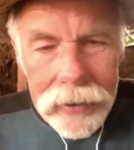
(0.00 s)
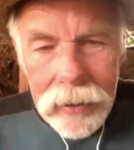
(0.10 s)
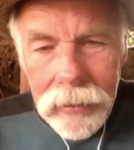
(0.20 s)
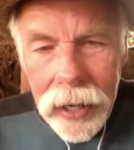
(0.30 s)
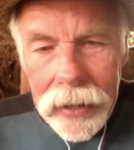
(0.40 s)

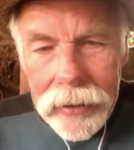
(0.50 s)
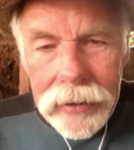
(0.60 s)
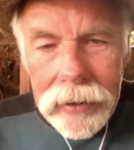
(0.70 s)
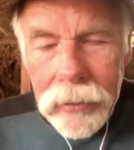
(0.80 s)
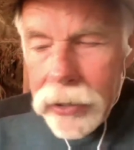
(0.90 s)
mind
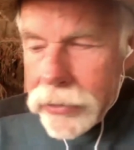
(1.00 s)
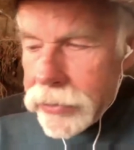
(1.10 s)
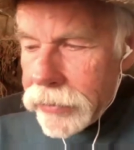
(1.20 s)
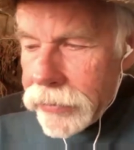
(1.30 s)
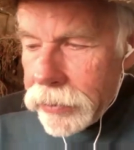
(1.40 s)
and
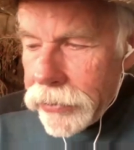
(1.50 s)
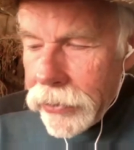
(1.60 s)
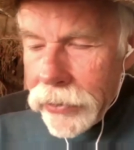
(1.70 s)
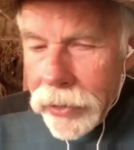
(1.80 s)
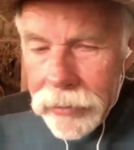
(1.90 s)
emotions to
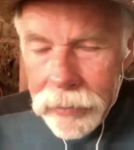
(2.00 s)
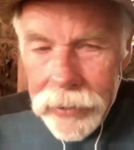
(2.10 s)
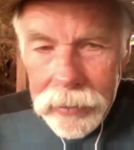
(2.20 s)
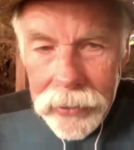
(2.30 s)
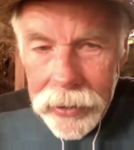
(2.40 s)
program the
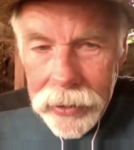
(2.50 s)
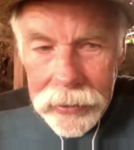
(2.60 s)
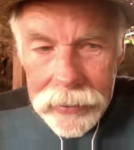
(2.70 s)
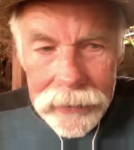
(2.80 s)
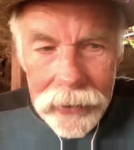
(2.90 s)
people
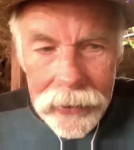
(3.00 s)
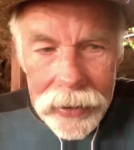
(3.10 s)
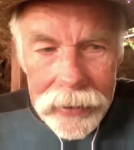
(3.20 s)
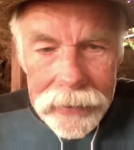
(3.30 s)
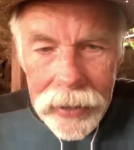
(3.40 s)
here. It's very
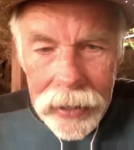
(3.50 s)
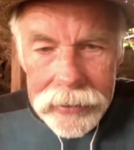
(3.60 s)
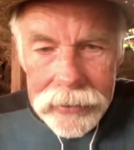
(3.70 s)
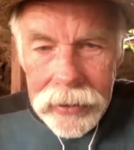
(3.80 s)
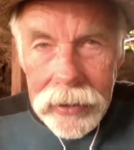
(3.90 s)
easy,
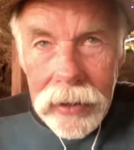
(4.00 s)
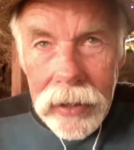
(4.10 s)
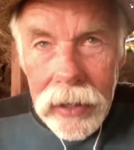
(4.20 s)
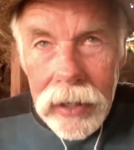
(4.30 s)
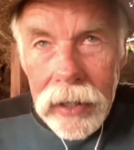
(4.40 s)
actually.
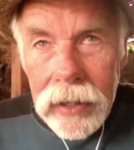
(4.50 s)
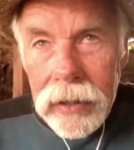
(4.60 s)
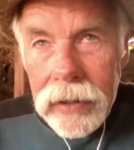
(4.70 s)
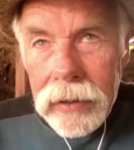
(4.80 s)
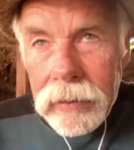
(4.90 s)

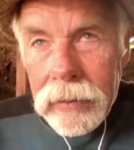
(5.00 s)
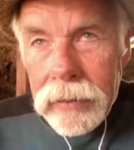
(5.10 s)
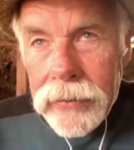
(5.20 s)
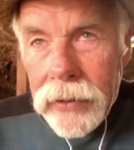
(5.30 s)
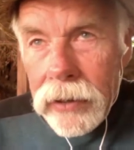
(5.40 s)

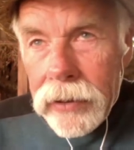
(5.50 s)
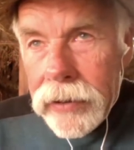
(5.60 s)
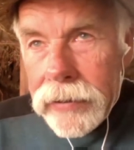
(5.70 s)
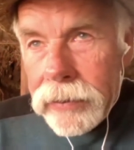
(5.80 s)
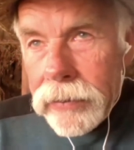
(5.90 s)
So
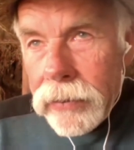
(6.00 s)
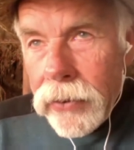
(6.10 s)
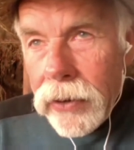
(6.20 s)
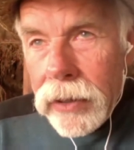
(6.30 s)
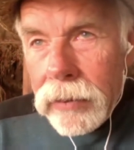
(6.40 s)
it's
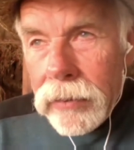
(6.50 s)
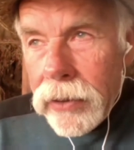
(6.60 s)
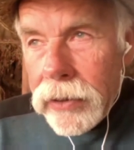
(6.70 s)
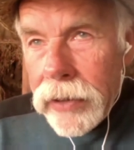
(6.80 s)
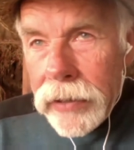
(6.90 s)
more
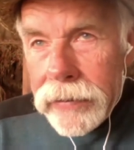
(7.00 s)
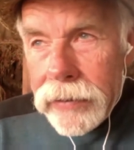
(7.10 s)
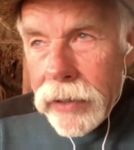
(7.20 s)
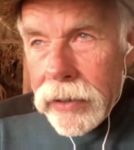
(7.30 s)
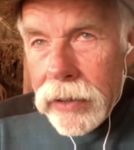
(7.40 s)
or less like,